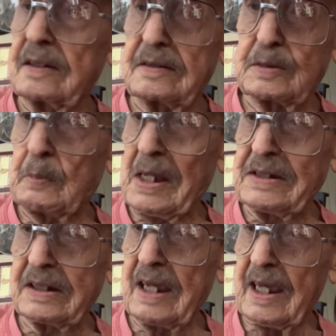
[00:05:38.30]

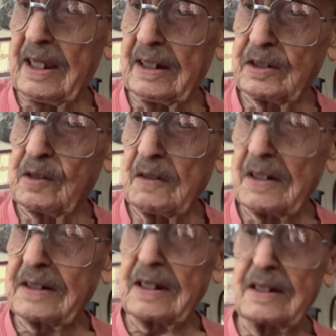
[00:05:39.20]
spice you add to
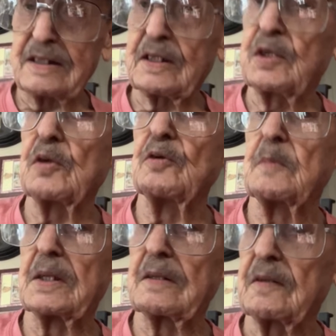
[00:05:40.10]
it is
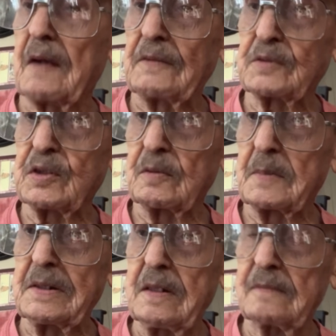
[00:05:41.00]
cumin, ground cumin.